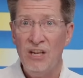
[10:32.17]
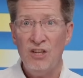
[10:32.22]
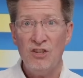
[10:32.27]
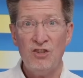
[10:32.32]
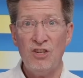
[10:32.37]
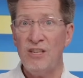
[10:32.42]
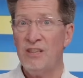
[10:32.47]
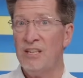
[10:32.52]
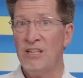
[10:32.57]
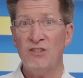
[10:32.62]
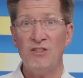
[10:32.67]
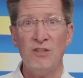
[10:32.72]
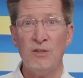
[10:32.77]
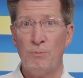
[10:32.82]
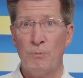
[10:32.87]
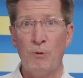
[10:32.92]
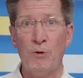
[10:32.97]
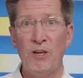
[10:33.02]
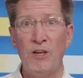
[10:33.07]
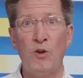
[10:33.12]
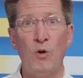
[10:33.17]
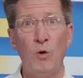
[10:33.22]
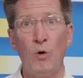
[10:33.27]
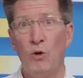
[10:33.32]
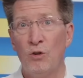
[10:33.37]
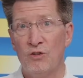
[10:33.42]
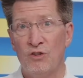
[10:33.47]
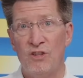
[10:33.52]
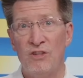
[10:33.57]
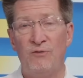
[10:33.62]
She thinks it's pretty
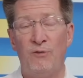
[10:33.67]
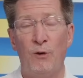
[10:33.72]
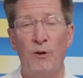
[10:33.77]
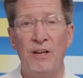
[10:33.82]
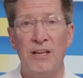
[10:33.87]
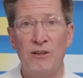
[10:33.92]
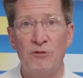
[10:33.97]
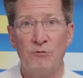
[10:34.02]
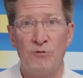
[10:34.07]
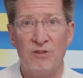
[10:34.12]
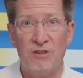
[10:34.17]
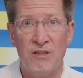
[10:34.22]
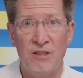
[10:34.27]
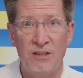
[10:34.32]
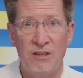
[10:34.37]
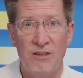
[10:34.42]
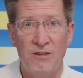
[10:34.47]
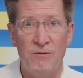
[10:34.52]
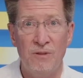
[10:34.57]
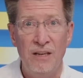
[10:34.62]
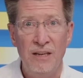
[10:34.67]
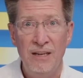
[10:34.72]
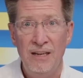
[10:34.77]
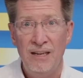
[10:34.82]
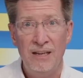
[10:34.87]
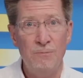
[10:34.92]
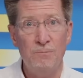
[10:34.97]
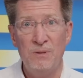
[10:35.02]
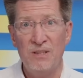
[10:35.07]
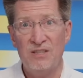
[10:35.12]
cool. She's very interested in,
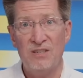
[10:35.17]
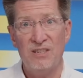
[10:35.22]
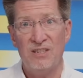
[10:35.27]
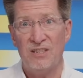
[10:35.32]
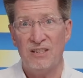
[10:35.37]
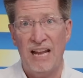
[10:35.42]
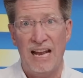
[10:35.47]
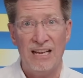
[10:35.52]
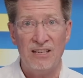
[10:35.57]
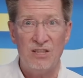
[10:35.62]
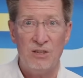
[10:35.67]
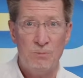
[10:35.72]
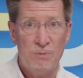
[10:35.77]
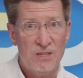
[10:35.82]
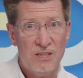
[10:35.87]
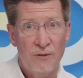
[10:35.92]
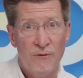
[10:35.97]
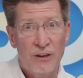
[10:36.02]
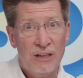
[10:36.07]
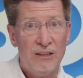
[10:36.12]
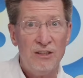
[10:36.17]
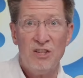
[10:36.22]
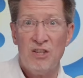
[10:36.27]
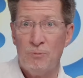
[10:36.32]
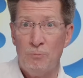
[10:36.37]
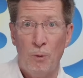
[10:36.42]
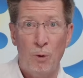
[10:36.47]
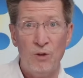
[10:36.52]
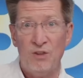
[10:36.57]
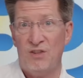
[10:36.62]
in business stats, specifically
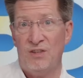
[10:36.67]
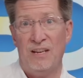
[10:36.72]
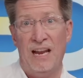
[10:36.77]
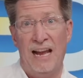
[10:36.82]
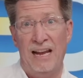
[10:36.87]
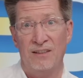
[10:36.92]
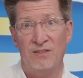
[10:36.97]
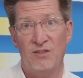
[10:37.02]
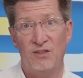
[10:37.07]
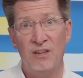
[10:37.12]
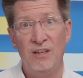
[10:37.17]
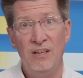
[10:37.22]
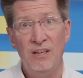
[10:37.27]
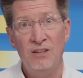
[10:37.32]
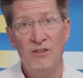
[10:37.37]
sports stats.